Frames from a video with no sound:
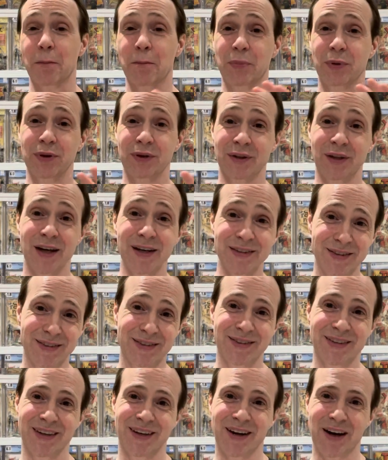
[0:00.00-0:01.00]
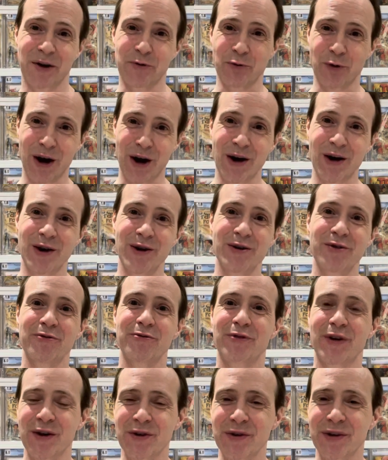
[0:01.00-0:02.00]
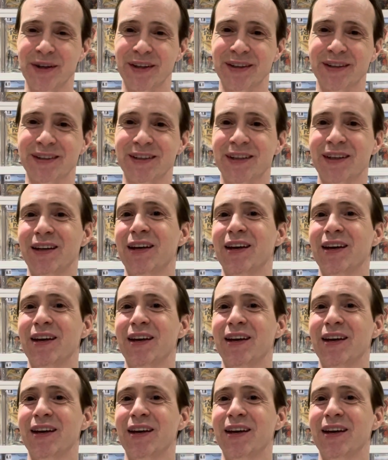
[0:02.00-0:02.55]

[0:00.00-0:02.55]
plus a rare variant,